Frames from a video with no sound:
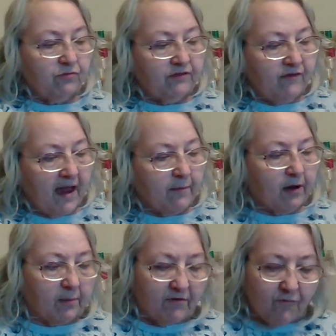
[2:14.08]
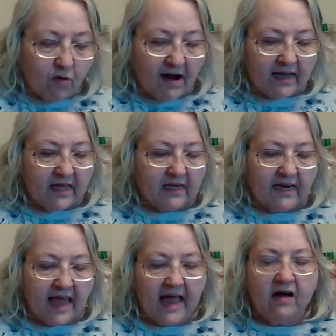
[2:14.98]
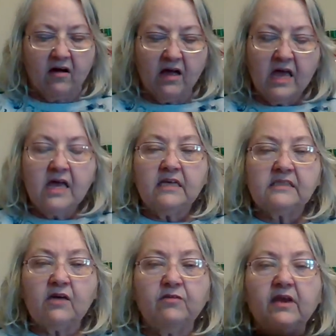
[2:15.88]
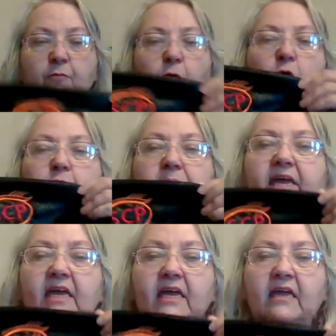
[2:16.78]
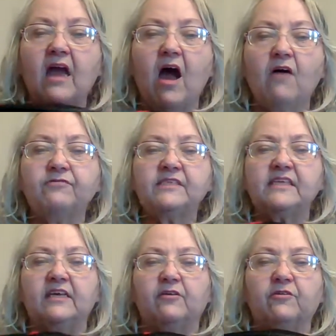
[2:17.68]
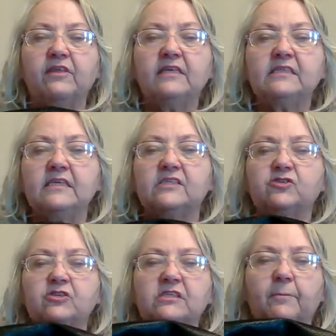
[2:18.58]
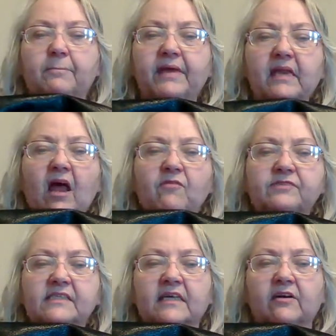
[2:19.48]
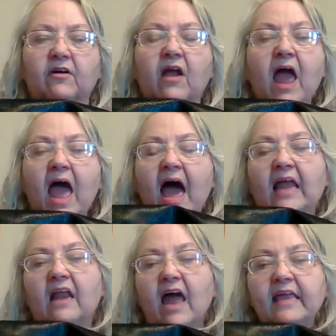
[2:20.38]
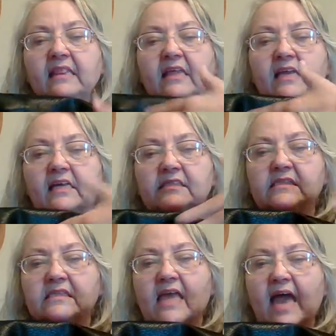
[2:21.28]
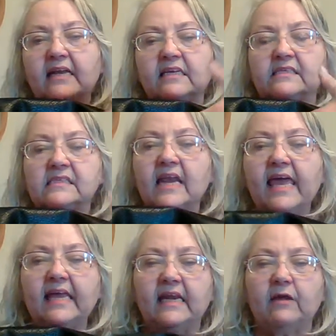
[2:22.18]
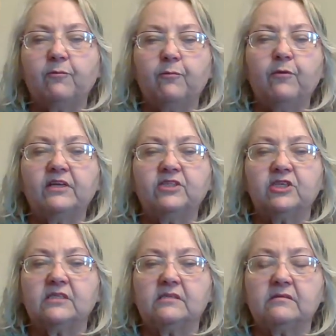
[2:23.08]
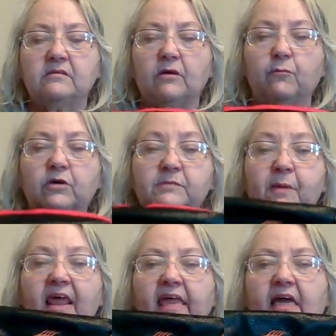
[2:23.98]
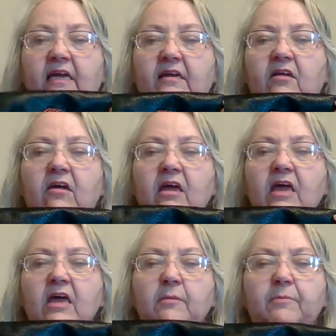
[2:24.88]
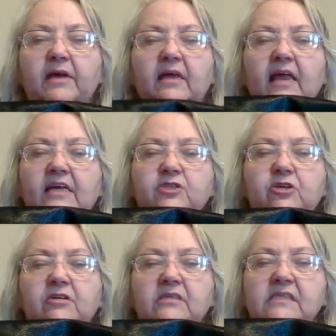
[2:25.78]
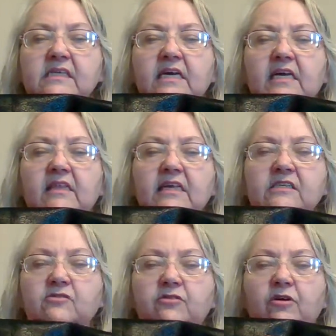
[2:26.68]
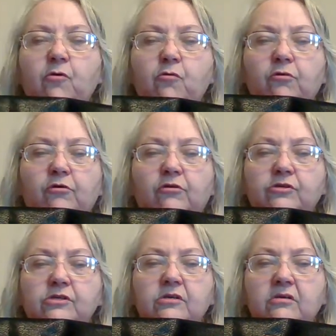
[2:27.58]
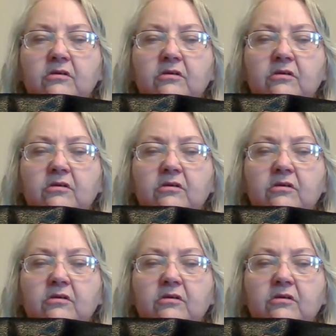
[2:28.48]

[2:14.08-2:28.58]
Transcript: on the fabric before I cut it out so that it won't be off center. This is just a bit off center. I like that it's kind of slanty, which was planned. But as you can see, these are the corners,